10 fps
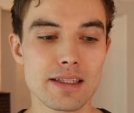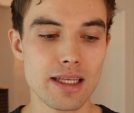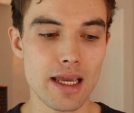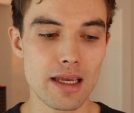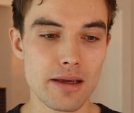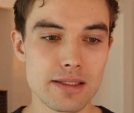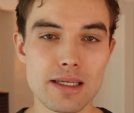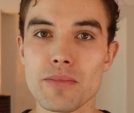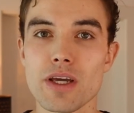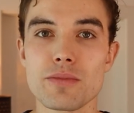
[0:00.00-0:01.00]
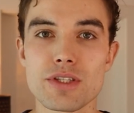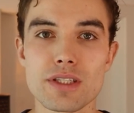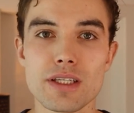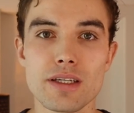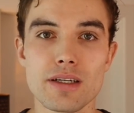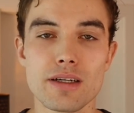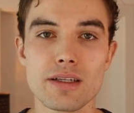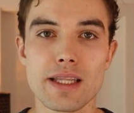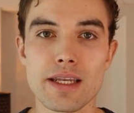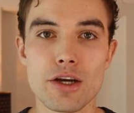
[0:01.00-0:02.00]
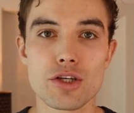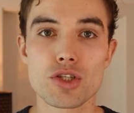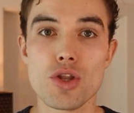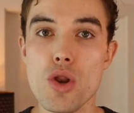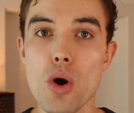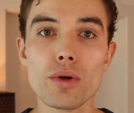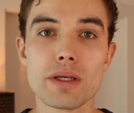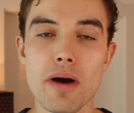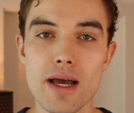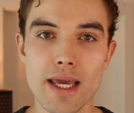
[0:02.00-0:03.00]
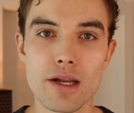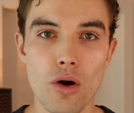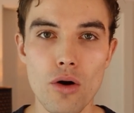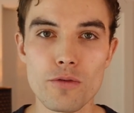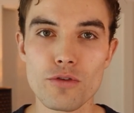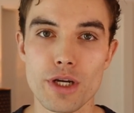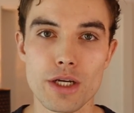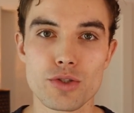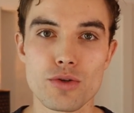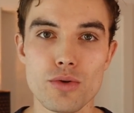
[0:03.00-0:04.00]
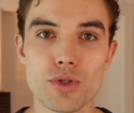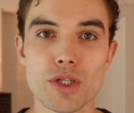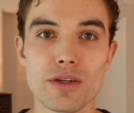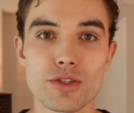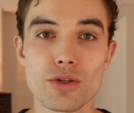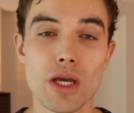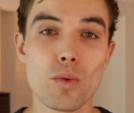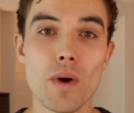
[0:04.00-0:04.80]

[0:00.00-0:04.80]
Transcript: they sometimes see that there is no demand at all for their solution. So they